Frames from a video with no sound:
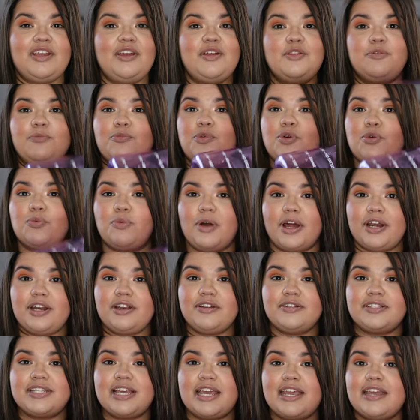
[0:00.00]
The more water
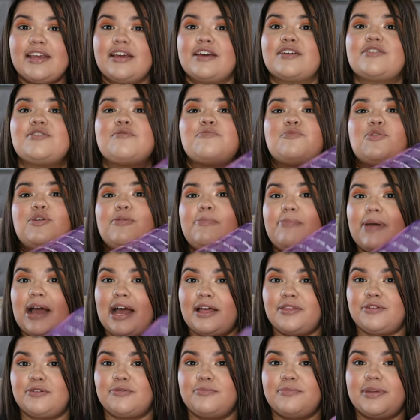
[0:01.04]
you take, the more
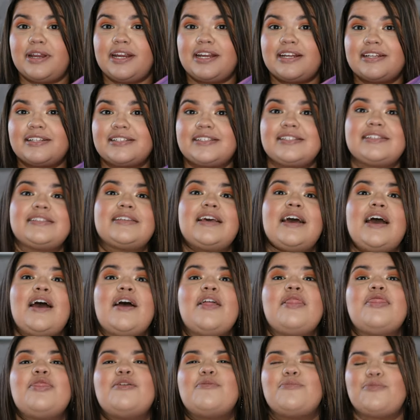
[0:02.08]
bathroom breaks,
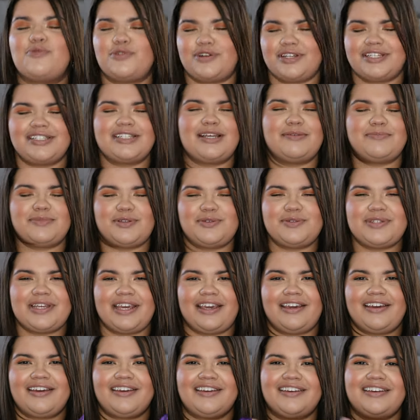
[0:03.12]
the more steps you
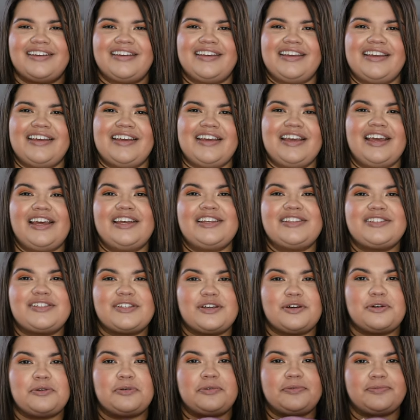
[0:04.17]
take.
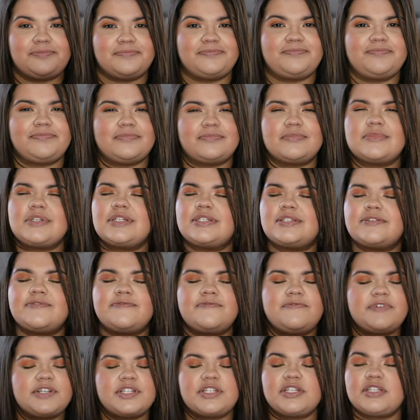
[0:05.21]
So it's a
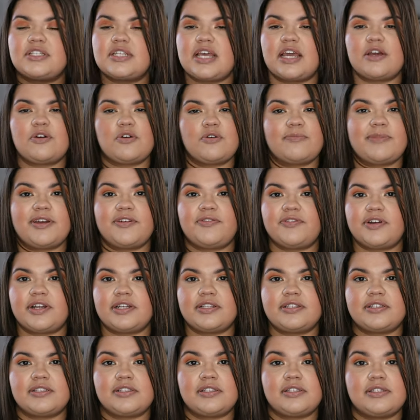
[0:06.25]
vicious cycle, my
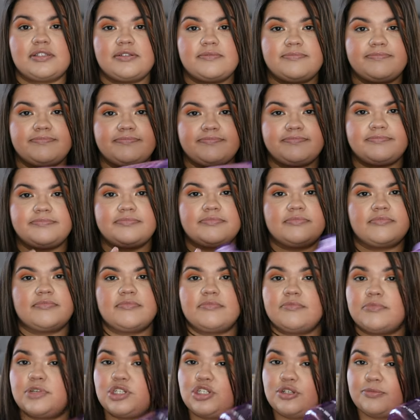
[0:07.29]
friends,
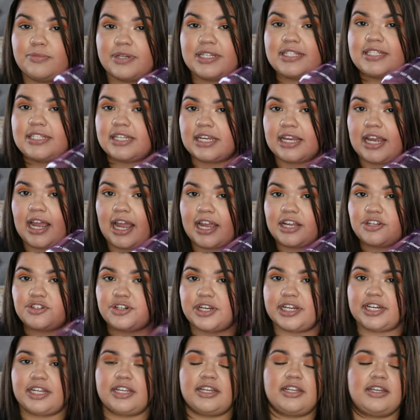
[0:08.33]
but you must stay
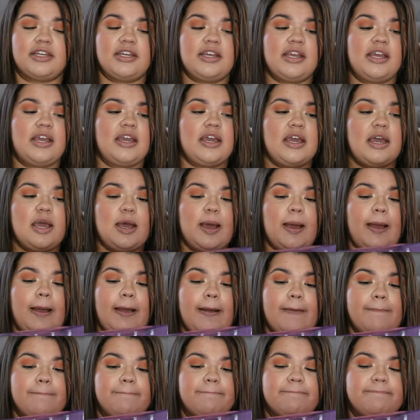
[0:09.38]
hydrated.
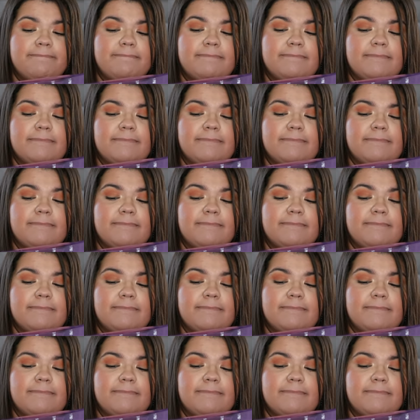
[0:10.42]
Um,